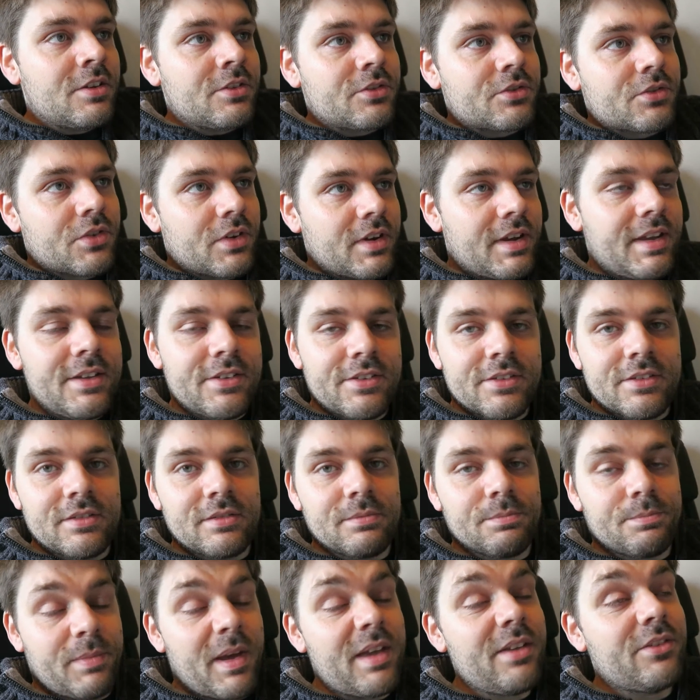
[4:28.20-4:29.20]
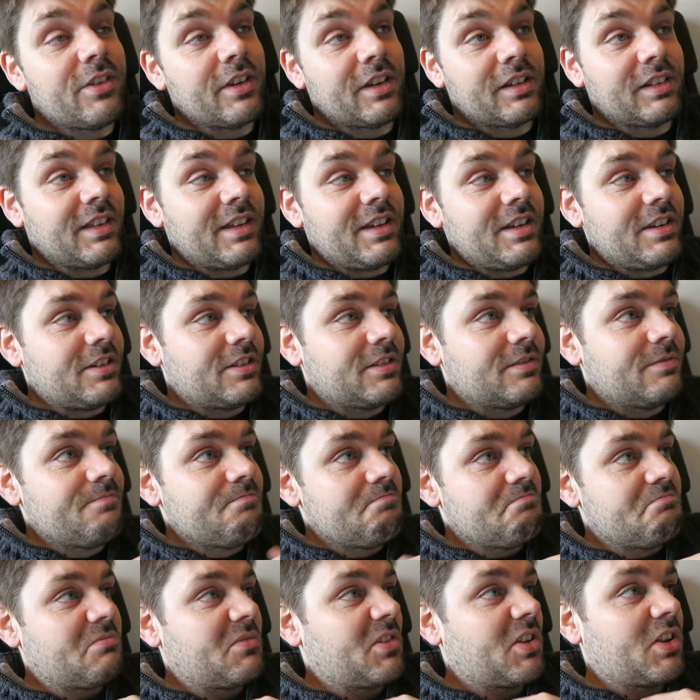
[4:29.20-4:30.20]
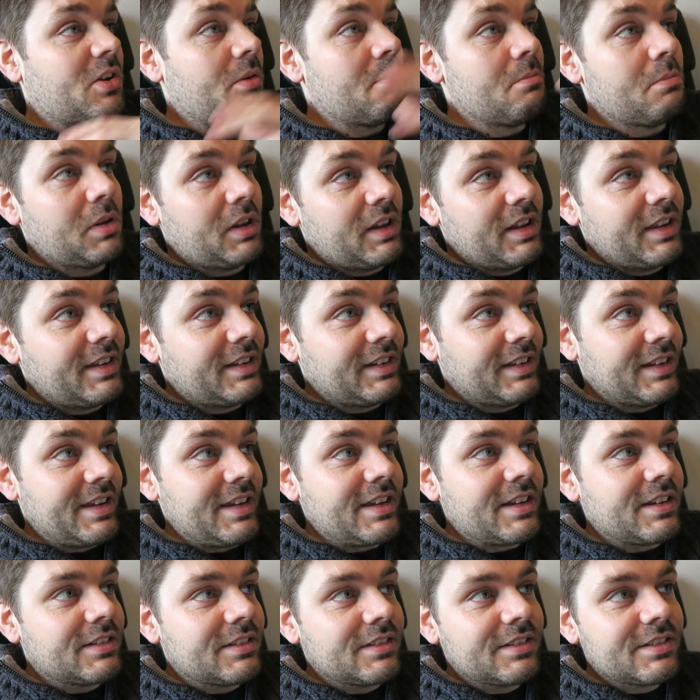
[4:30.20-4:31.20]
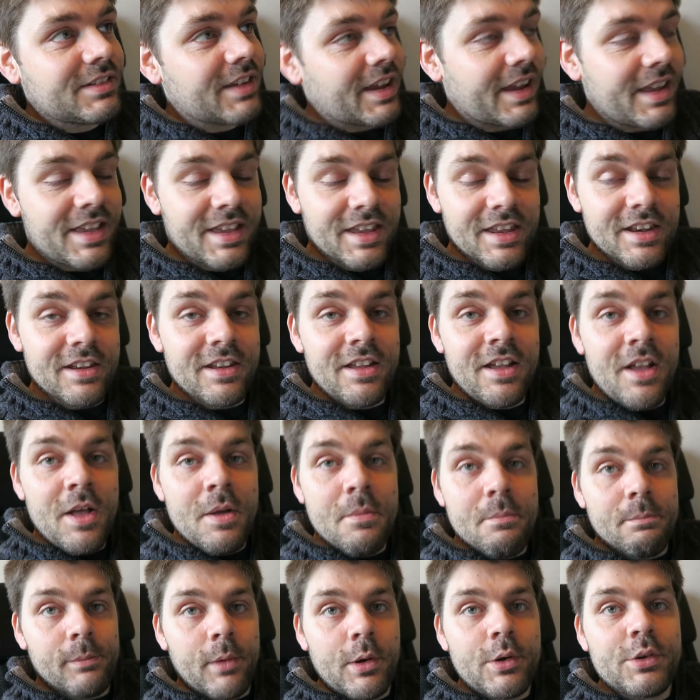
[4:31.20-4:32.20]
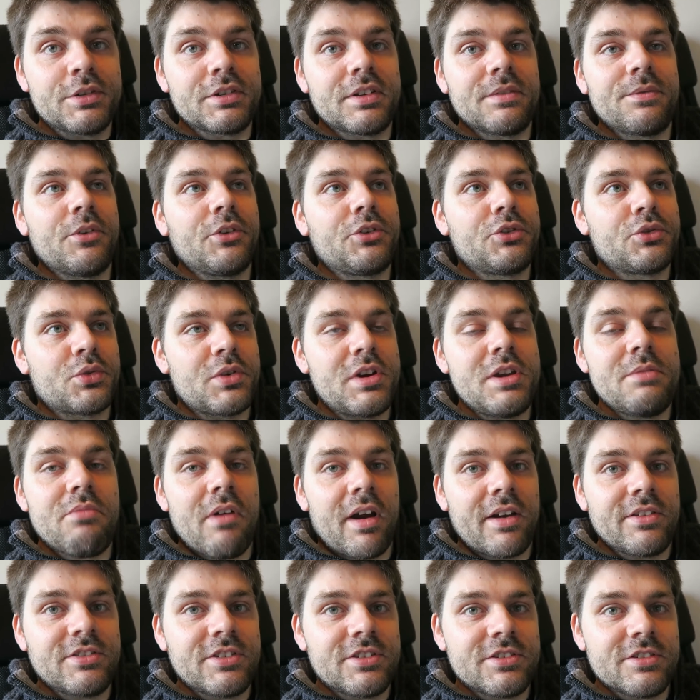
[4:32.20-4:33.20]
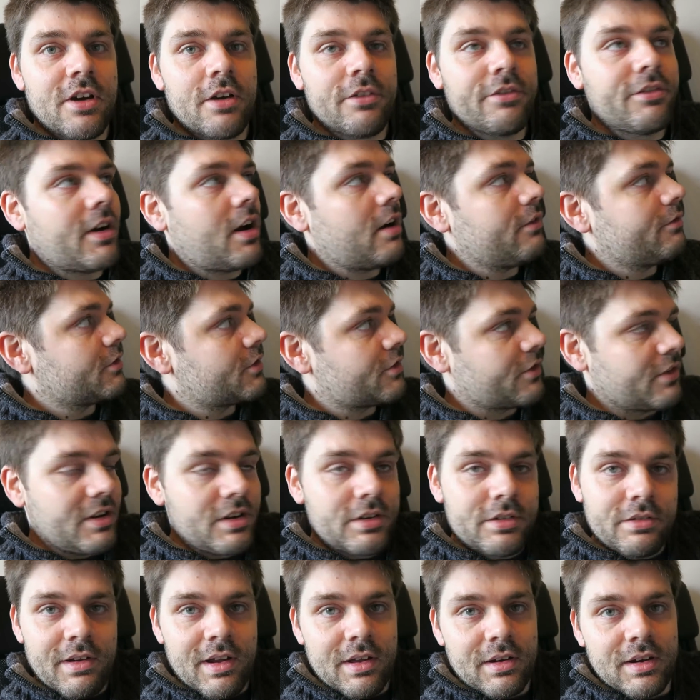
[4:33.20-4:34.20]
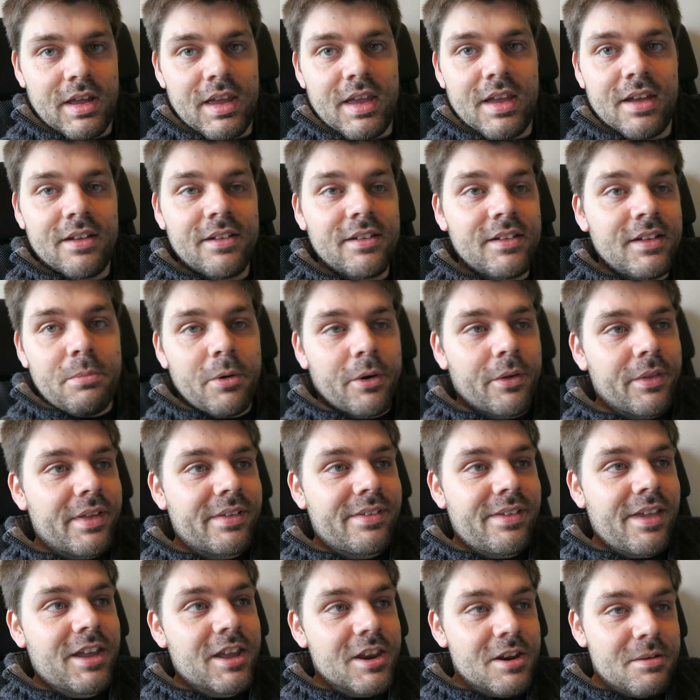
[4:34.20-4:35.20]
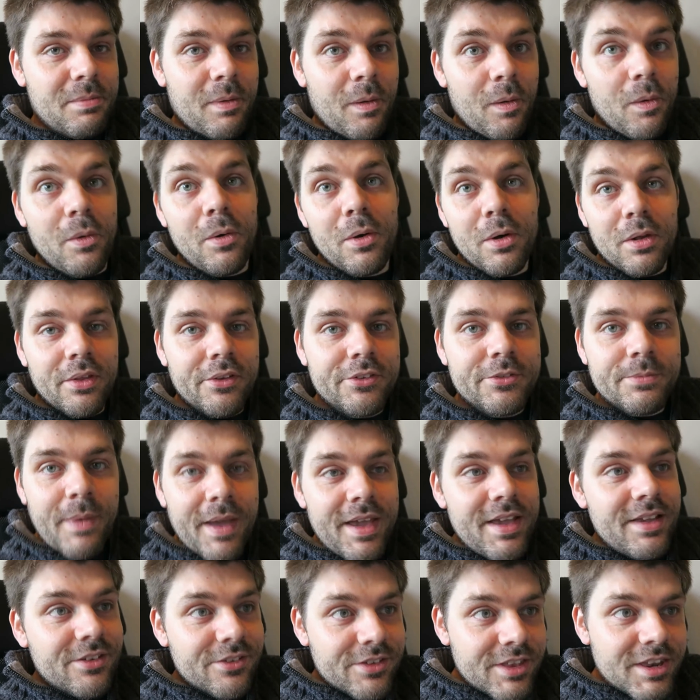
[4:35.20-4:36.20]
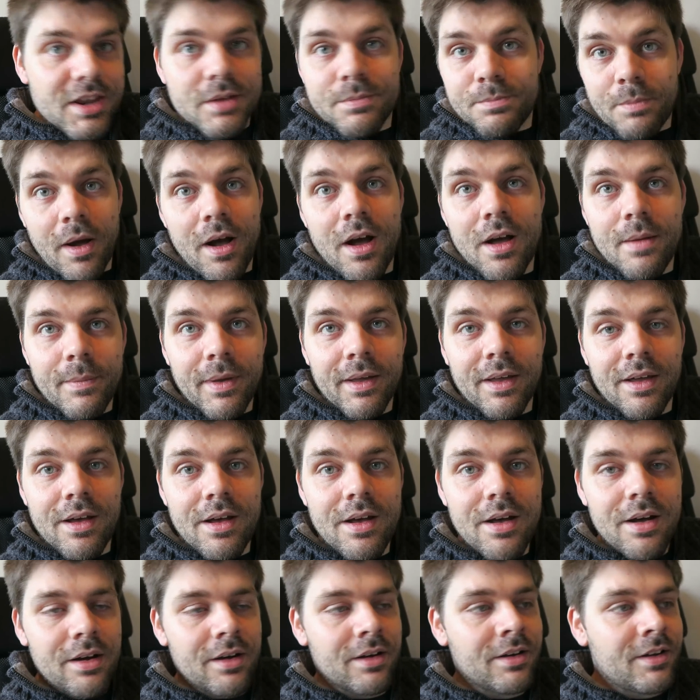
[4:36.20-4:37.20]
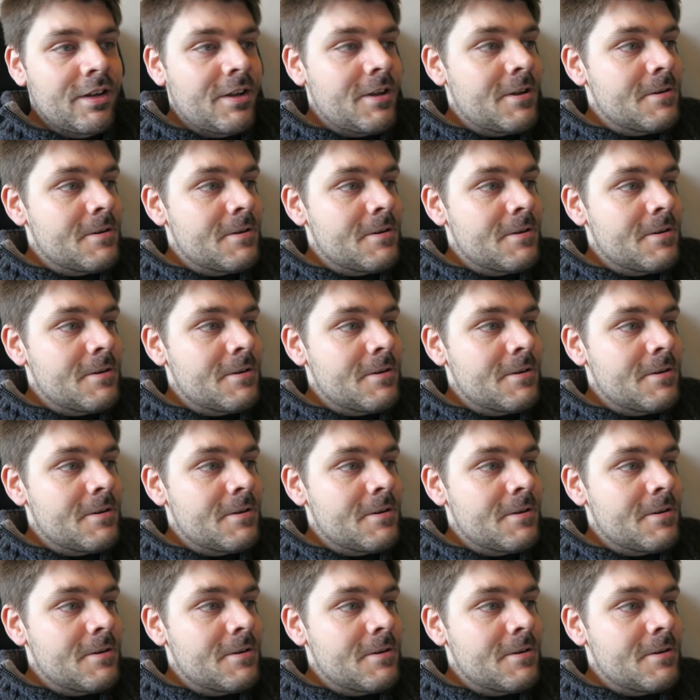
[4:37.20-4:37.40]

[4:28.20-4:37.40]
trees and basically completely taking most of the tree branches off half the trees around here. But they're taking up all the space that I'd park my car.